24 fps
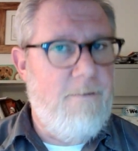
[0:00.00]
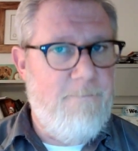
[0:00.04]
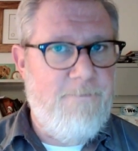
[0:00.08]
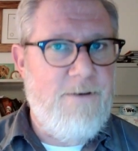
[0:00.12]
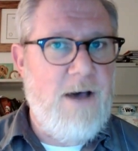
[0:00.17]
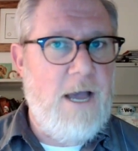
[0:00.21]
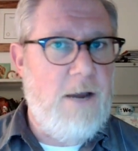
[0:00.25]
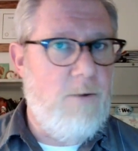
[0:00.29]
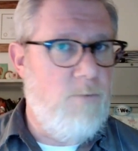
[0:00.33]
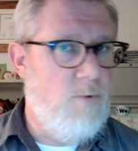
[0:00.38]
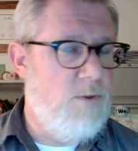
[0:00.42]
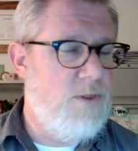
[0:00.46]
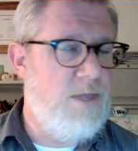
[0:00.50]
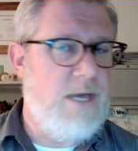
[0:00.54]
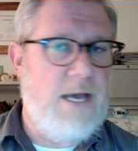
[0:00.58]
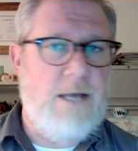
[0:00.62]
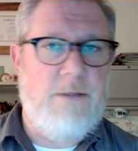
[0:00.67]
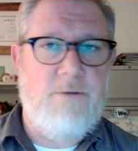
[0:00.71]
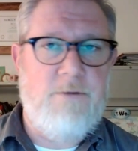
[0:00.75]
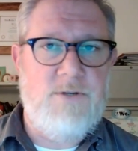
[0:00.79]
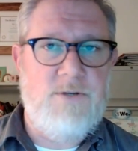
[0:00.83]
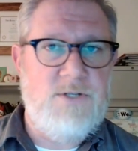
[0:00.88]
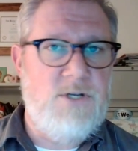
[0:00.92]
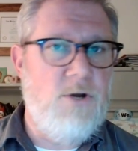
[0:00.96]
I'm fine with
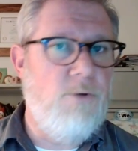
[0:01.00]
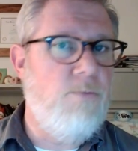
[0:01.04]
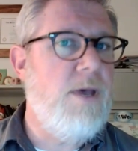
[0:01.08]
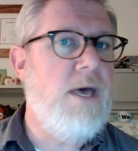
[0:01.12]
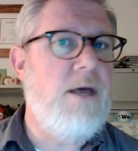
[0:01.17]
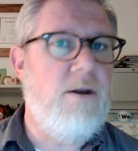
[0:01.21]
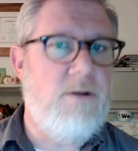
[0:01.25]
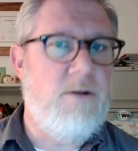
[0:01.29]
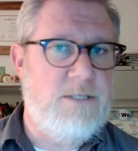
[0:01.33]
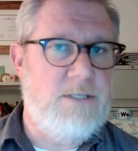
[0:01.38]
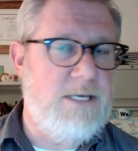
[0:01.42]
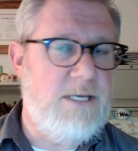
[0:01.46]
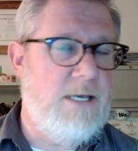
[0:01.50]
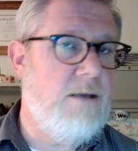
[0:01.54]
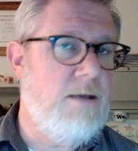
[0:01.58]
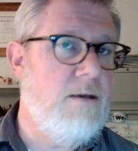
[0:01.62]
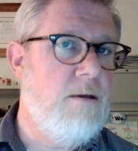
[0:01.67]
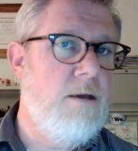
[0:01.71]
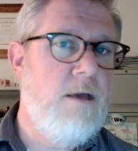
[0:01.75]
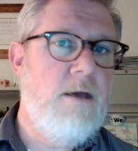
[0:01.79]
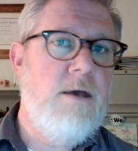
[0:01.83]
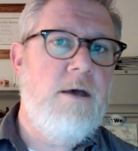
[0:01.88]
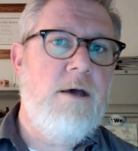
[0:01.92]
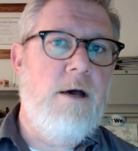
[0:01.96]
that. There's no penalty.
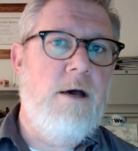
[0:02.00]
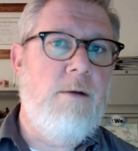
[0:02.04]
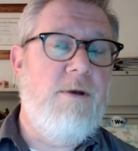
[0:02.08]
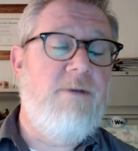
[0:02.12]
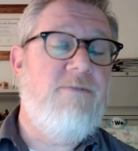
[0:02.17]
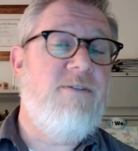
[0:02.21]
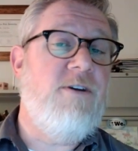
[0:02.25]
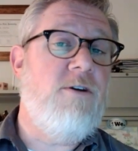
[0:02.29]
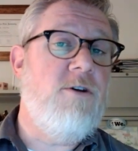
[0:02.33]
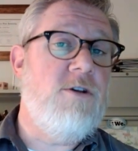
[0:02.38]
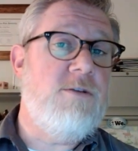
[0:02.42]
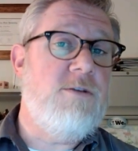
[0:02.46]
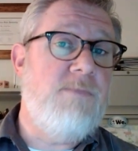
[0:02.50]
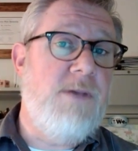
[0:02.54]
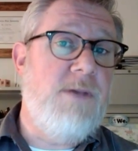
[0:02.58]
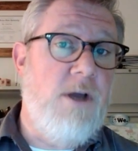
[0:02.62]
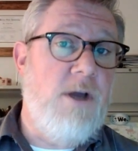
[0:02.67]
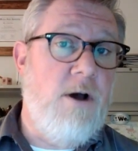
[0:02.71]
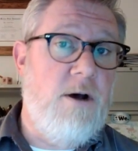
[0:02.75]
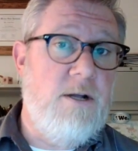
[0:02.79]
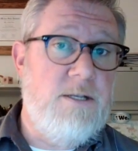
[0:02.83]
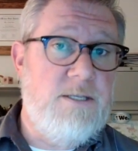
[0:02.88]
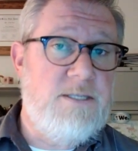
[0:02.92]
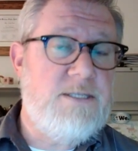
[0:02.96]
Um, if it goes
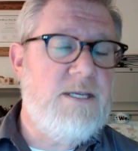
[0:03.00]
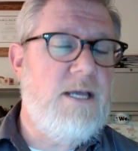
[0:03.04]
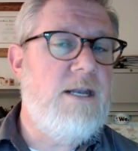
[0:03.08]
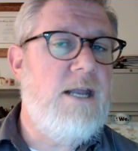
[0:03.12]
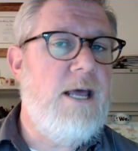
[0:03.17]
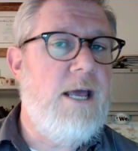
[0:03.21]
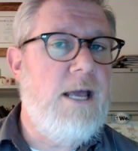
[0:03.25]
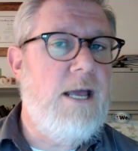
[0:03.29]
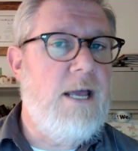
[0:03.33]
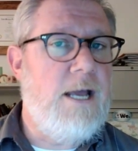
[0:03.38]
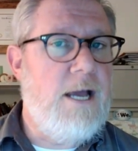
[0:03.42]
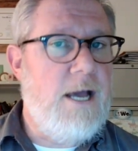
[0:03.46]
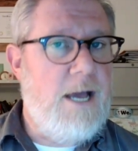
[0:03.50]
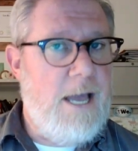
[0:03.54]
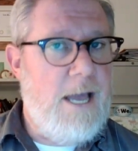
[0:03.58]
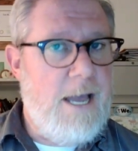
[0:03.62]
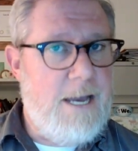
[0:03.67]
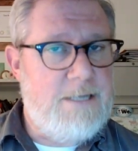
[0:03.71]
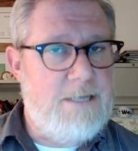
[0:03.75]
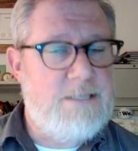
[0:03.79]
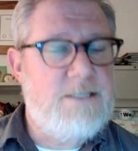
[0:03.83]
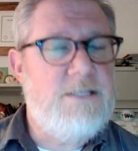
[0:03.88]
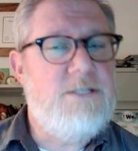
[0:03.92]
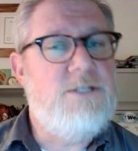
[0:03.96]
beyond Sunday, I
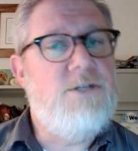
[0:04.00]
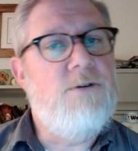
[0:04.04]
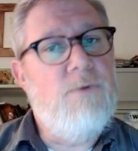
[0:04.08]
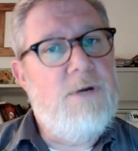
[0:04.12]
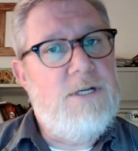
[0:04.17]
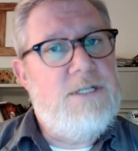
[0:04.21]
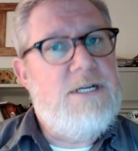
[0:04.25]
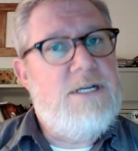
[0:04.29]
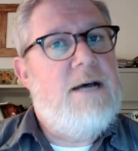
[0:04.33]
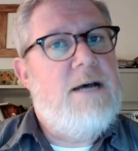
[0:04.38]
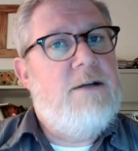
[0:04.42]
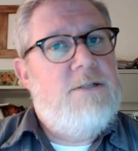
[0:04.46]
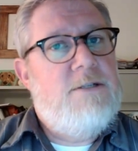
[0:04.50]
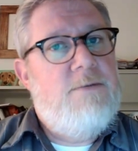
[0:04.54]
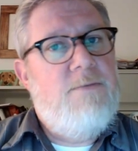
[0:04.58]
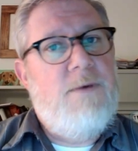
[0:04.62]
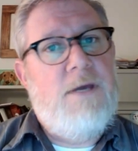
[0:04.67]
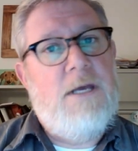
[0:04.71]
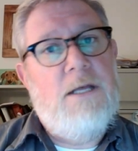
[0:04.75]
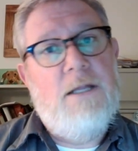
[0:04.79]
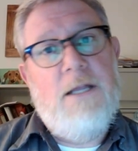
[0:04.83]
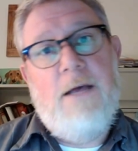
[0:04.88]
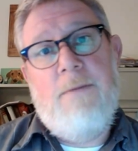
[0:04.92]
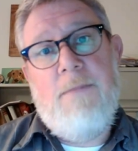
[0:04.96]
ask that you reach out to
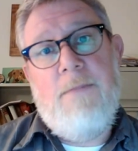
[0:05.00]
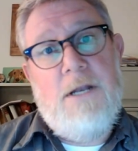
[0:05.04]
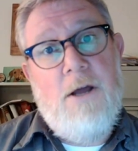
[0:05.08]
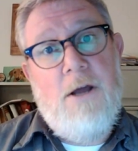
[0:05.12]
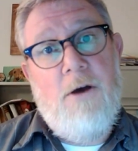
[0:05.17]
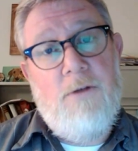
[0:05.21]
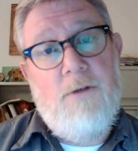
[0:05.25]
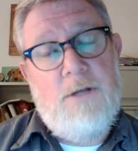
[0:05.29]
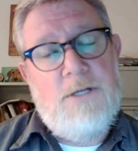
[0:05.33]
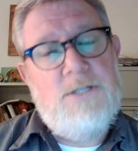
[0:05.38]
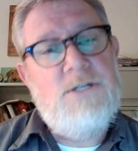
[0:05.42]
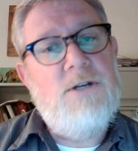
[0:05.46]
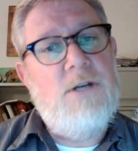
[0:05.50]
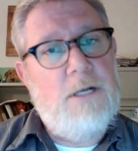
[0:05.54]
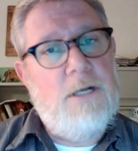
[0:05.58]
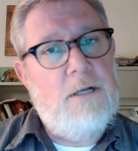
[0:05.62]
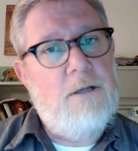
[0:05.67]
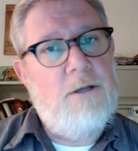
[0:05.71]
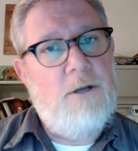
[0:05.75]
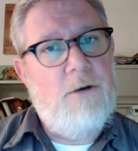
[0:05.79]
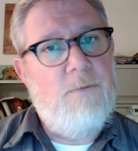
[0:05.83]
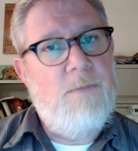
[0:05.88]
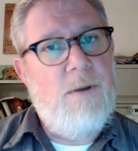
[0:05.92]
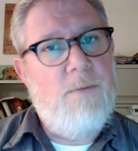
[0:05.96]
me and let me know that you need
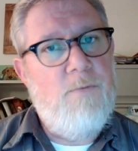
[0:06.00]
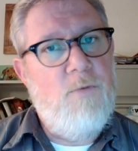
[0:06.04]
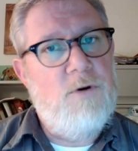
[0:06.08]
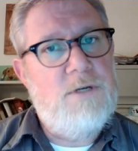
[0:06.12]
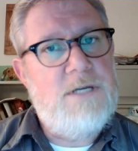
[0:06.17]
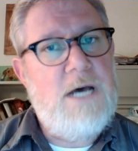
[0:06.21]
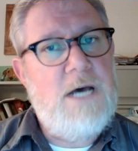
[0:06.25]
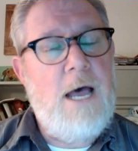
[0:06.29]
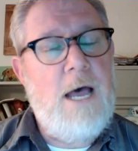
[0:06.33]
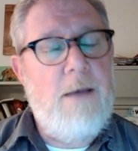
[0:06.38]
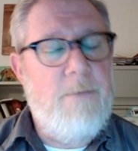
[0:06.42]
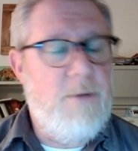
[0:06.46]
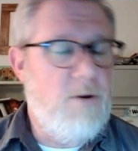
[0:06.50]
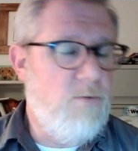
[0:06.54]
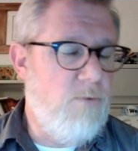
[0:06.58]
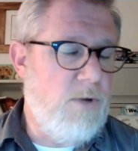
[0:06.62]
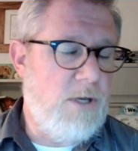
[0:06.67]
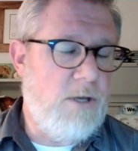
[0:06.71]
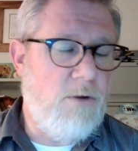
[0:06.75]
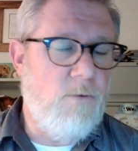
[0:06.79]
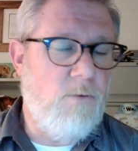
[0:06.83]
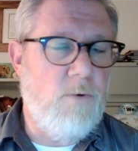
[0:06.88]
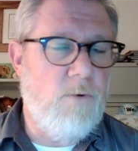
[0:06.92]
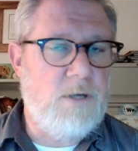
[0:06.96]
a little bit more time and we
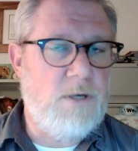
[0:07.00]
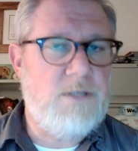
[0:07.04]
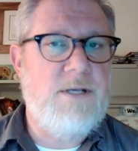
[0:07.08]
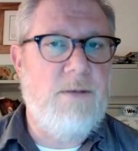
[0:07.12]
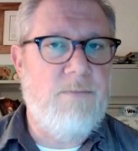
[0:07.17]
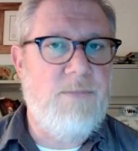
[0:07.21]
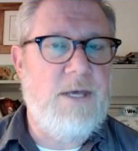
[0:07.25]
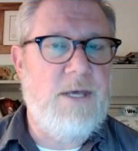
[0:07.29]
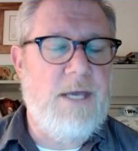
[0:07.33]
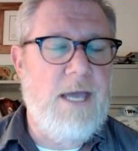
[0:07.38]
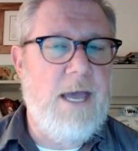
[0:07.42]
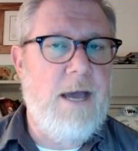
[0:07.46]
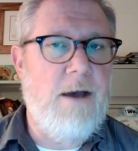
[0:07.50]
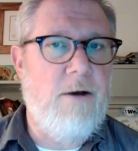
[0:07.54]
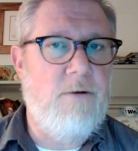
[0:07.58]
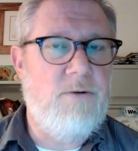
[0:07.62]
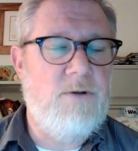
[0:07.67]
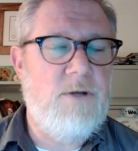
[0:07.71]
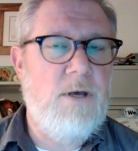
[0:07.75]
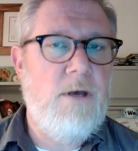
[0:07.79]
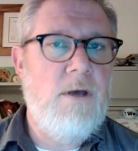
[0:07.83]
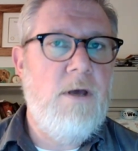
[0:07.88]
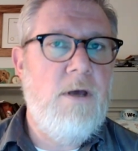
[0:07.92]
can work something out.